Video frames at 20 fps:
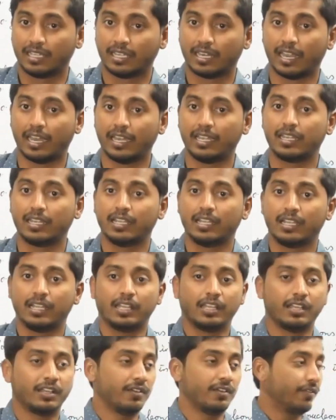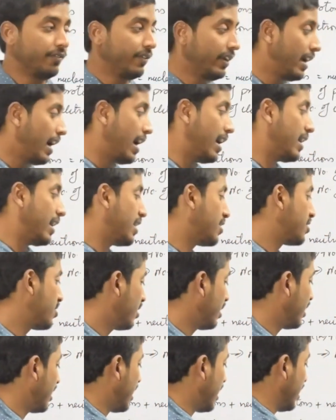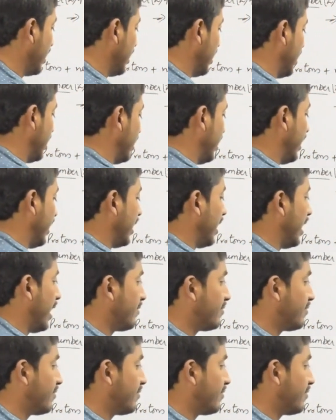right. We can't assure that it will